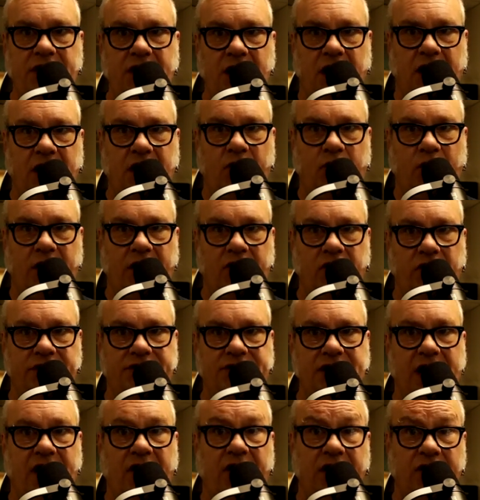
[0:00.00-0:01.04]
Uh, when I look
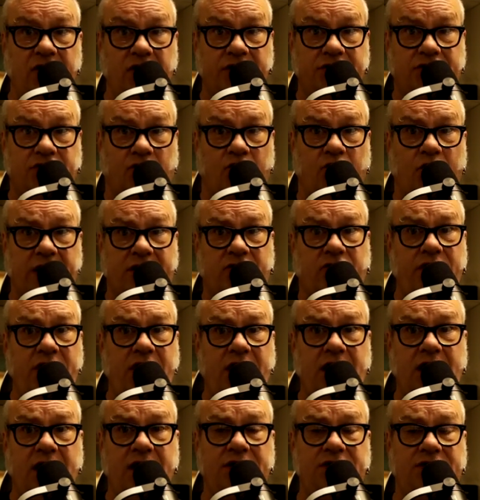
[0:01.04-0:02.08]
down, I look
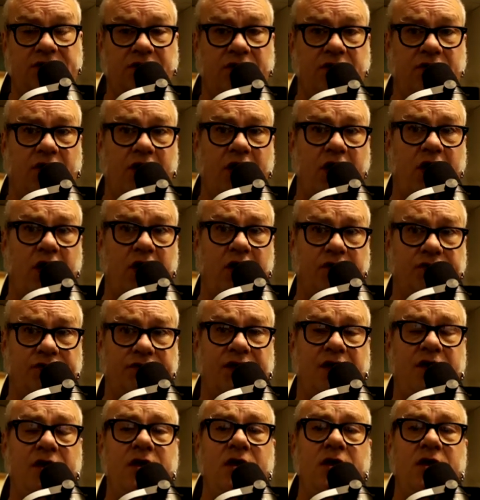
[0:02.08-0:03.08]
directly into their nose.